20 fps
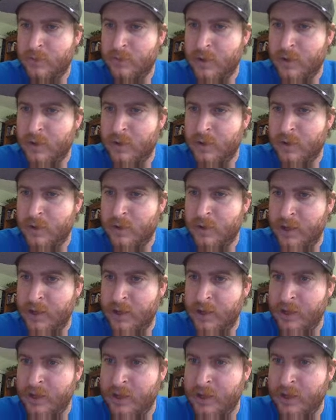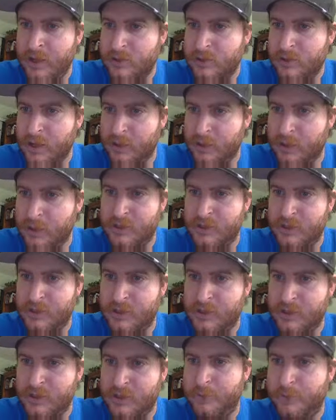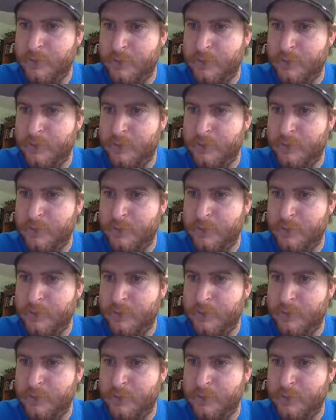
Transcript: 3 times the time.